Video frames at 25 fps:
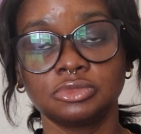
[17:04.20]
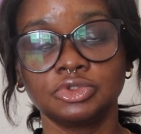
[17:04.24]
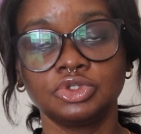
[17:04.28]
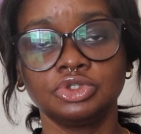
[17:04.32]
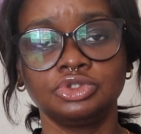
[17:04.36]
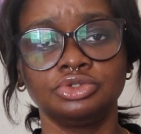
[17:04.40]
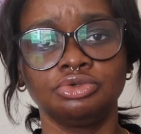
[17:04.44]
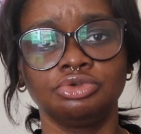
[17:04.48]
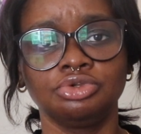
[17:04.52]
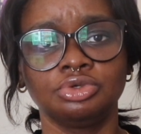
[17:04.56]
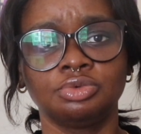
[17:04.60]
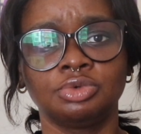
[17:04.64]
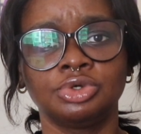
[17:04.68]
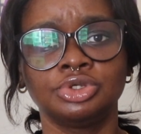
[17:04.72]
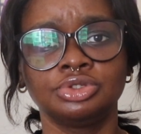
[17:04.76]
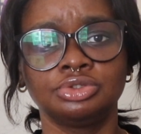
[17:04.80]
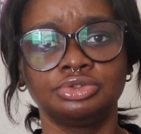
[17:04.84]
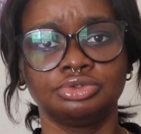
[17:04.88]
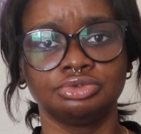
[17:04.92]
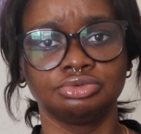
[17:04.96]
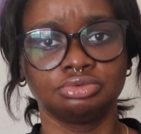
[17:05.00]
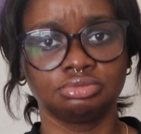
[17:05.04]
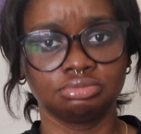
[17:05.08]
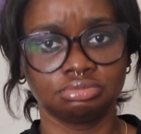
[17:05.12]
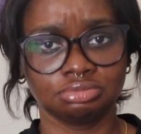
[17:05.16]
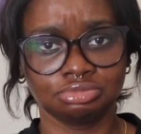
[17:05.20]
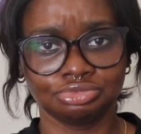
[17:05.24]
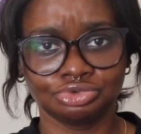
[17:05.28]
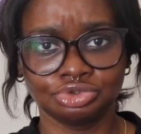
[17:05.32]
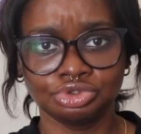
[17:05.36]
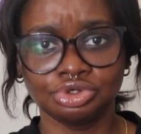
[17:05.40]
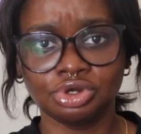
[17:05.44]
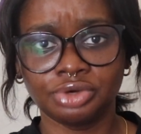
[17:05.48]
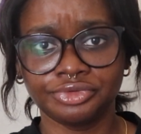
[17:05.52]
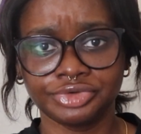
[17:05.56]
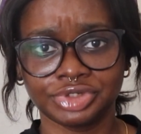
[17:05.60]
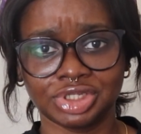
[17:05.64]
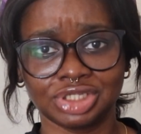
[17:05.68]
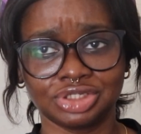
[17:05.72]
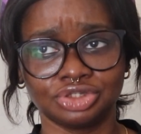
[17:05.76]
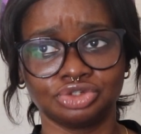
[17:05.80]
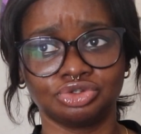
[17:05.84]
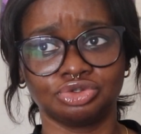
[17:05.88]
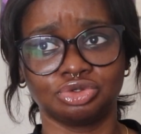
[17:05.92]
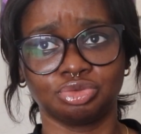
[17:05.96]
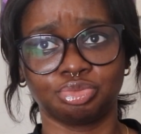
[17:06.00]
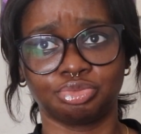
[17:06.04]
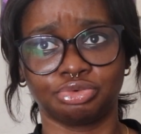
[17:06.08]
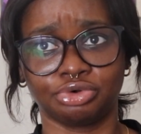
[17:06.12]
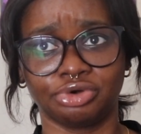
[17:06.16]
So you want to do your research into
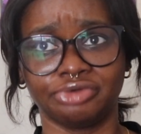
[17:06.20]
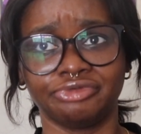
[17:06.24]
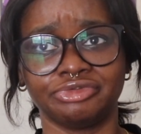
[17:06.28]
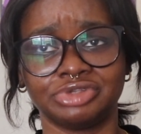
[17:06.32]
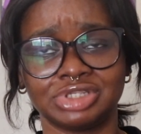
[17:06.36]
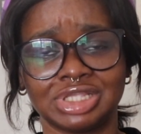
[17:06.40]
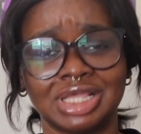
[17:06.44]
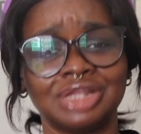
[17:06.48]
the province.